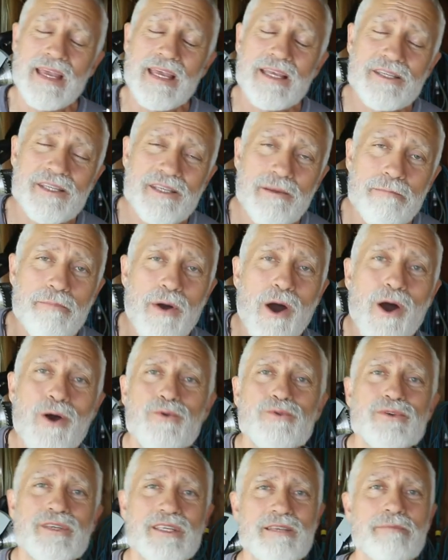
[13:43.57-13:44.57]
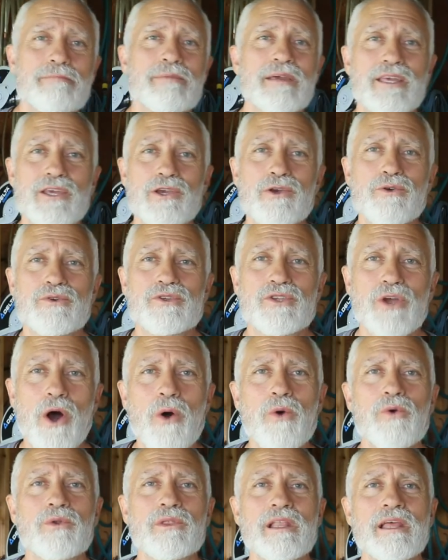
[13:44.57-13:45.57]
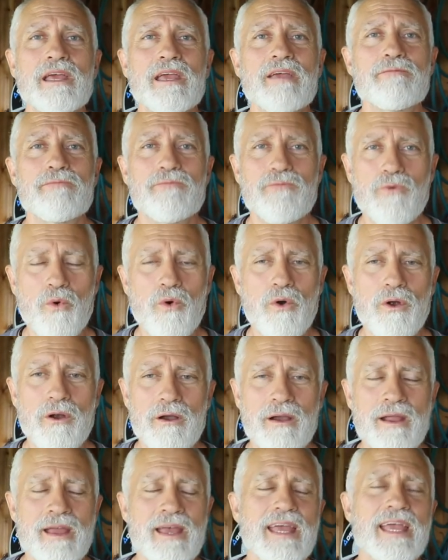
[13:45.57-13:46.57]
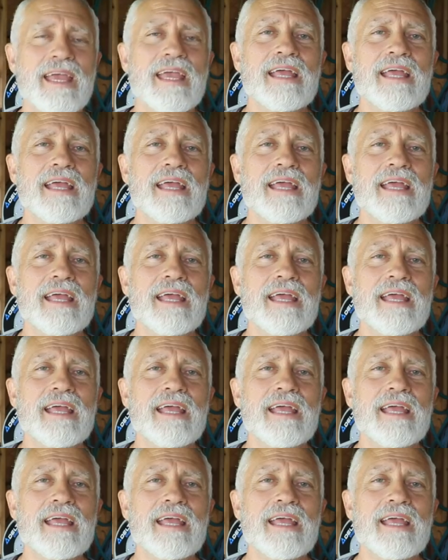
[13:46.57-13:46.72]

is supposed to be used only for